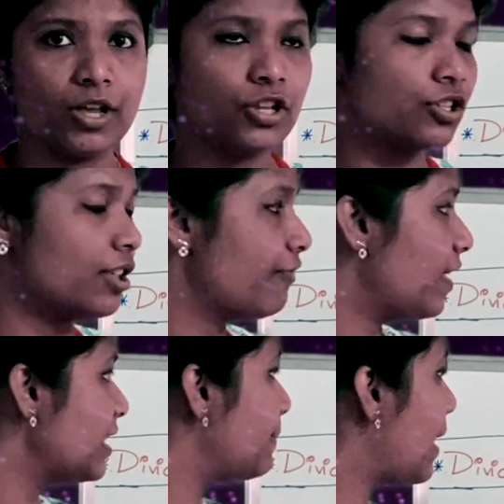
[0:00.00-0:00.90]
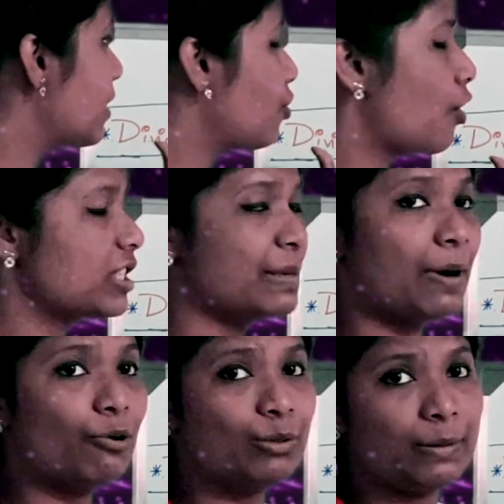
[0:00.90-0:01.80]
So the first part talks
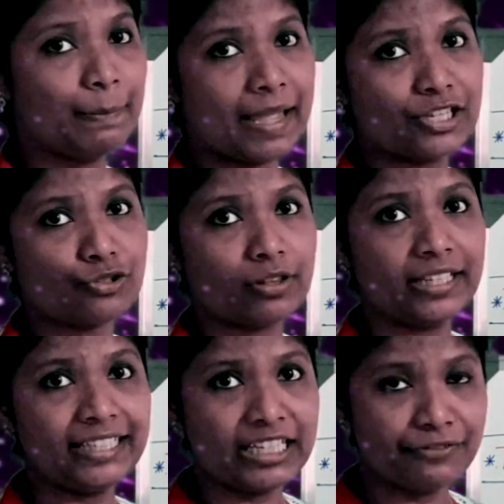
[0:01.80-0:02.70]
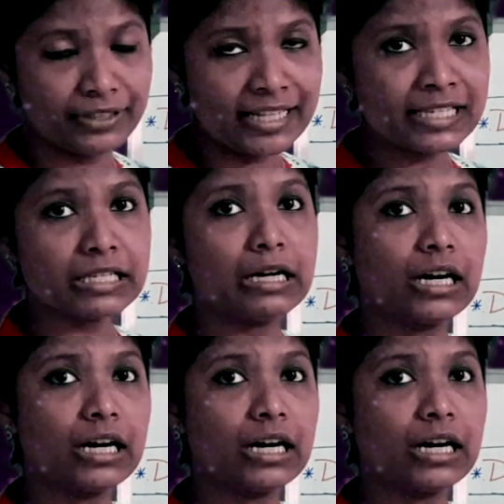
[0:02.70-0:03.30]
about based on the dividends